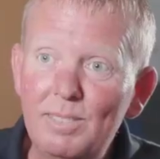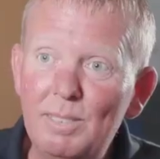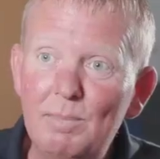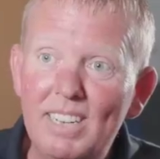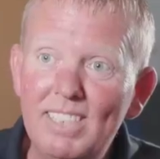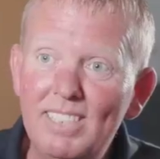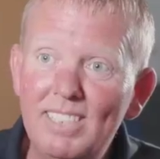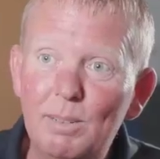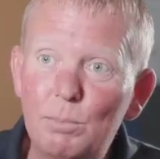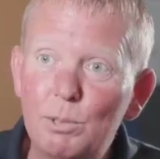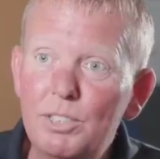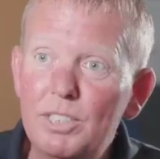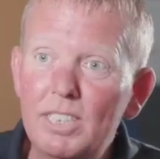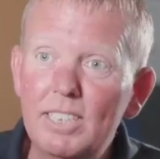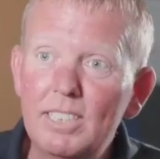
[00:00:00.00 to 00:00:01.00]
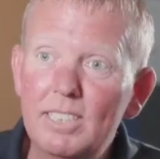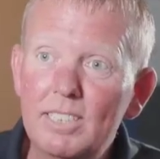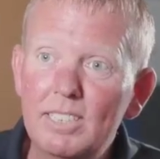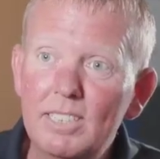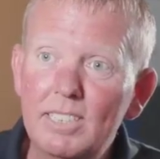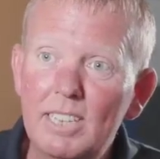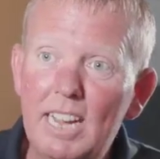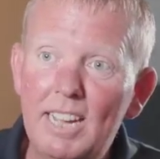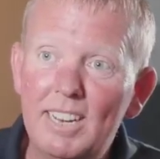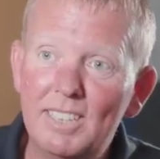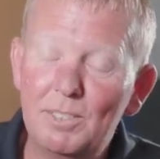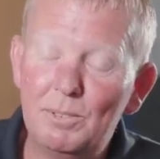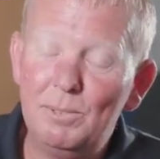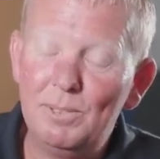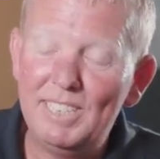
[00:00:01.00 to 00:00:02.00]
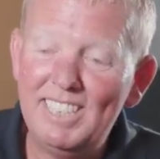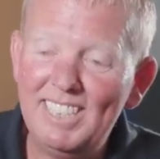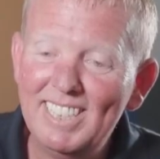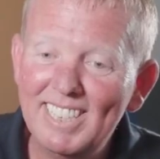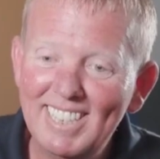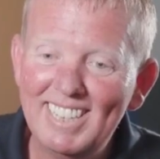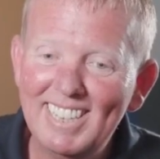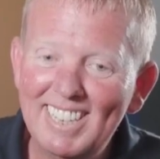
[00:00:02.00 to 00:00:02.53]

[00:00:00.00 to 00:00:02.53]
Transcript: We made number 6 out of 20